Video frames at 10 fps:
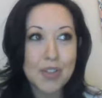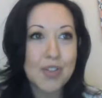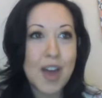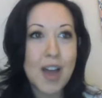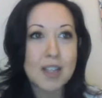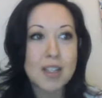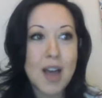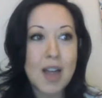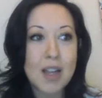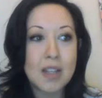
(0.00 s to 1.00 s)
the fact
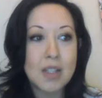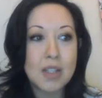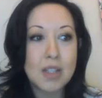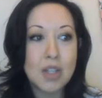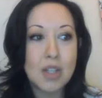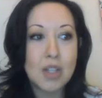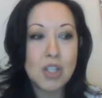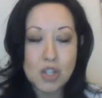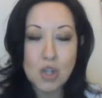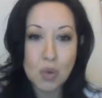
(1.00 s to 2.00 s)
that
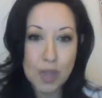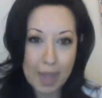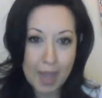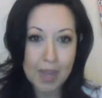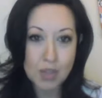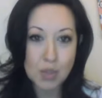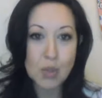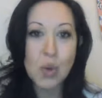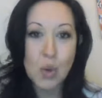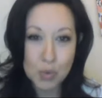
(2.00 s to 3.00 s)
it's okay
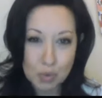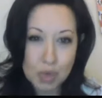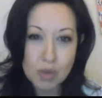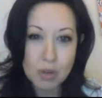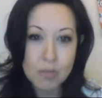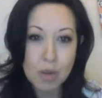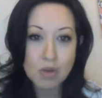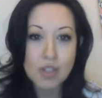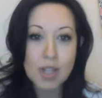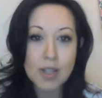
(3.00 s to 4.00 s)
to go through your
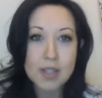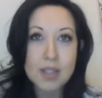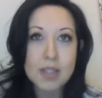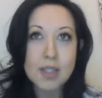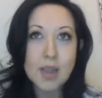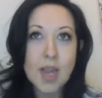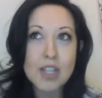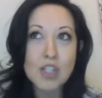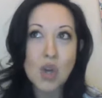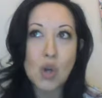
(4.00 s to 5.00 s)
emotions
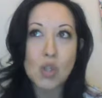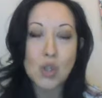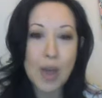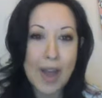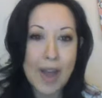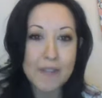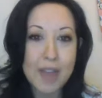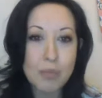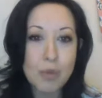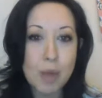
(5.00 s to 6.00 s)
and to also
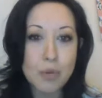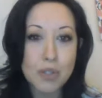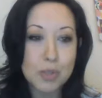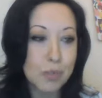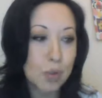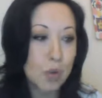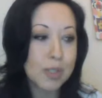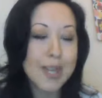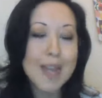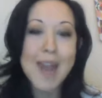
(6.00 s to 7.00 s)
have that proper
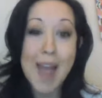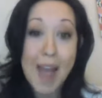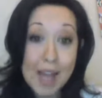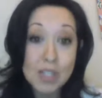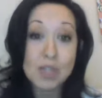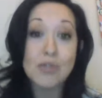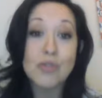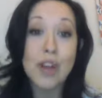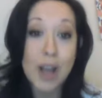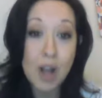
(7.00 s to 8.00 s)
support and ask
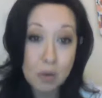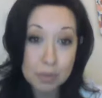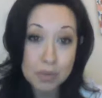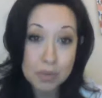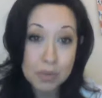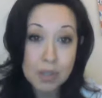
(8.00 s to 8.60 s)
for help.